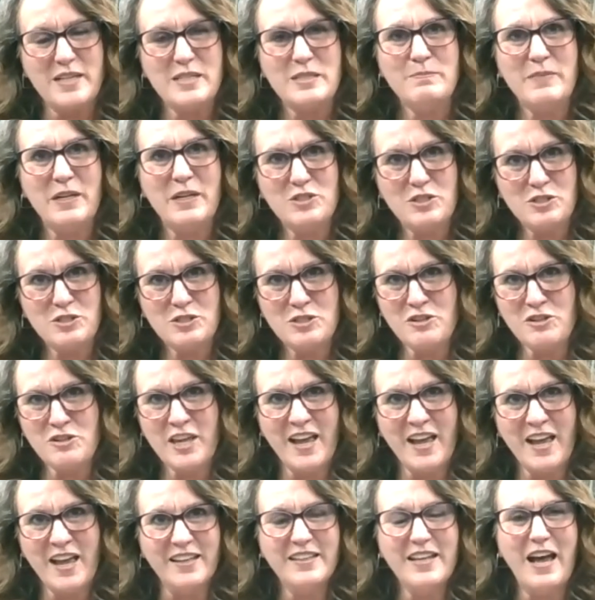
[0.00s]
as much as you
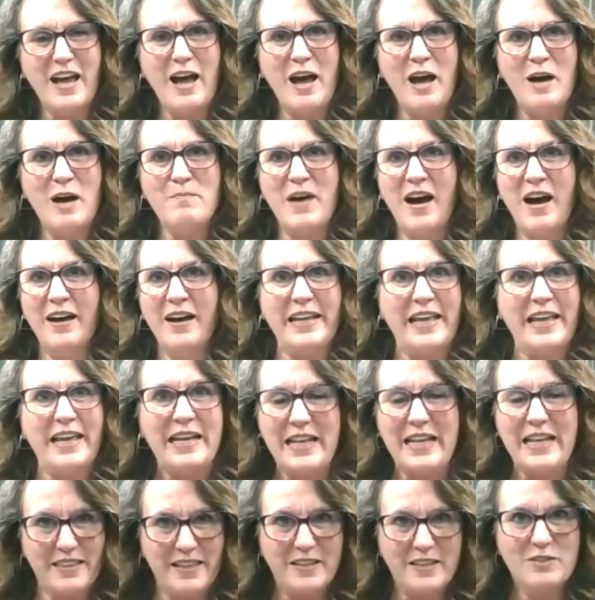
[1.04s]
can on
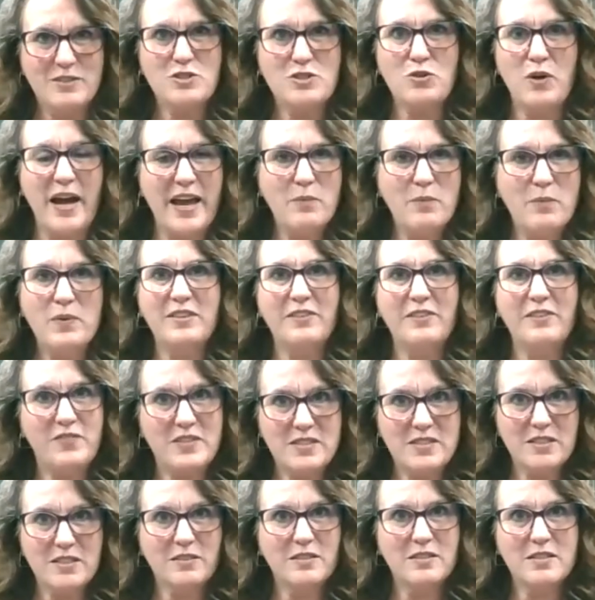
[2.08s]
anything. Try it with the
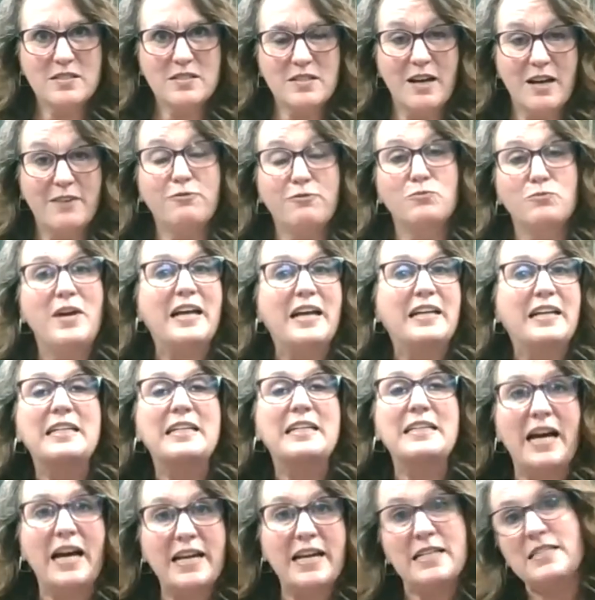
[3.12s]
physical stuff.
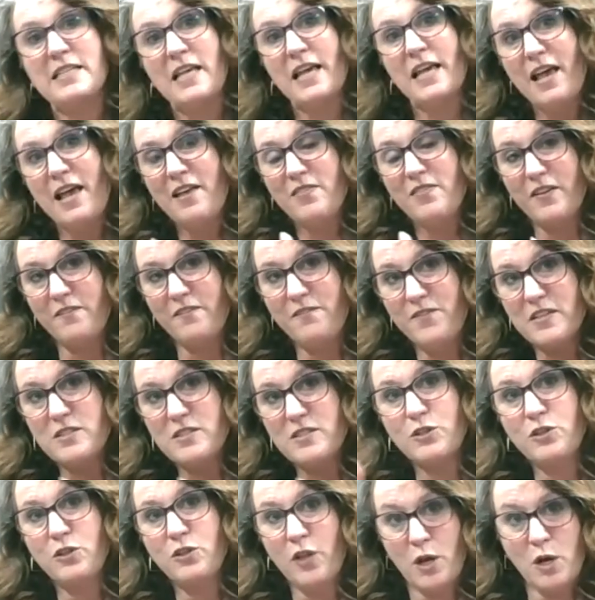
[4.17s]
Recognize that
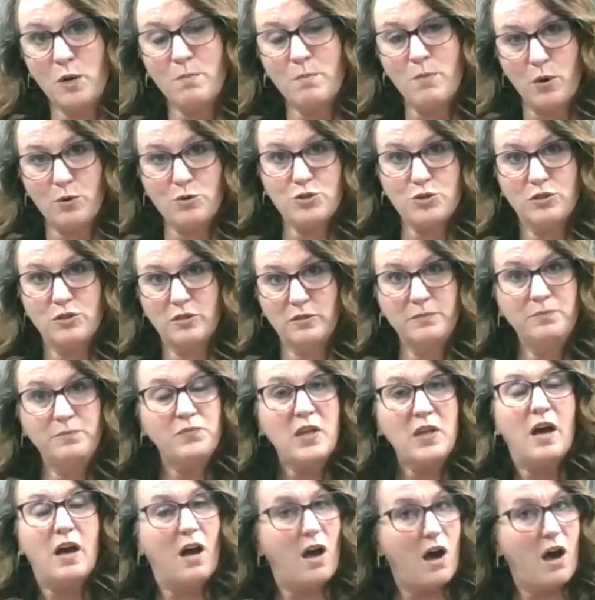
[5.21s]
physical and emotional
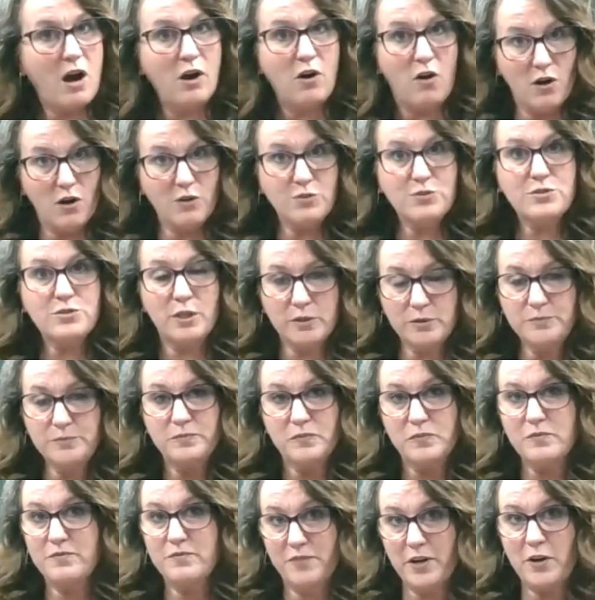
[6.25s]
are also
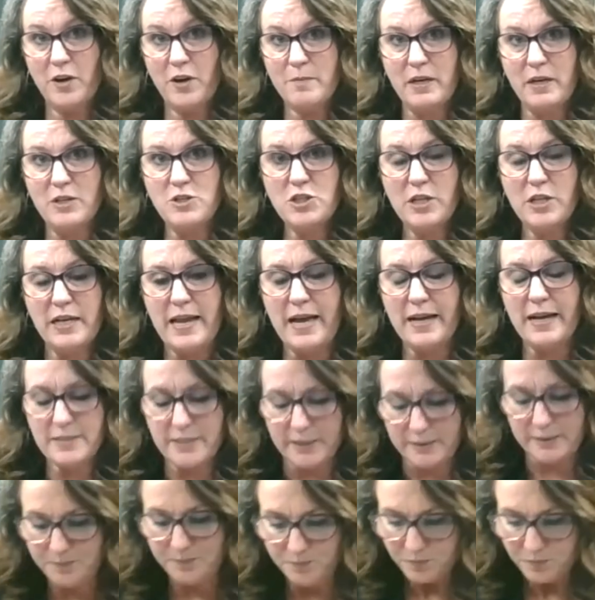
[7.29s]
very much connected.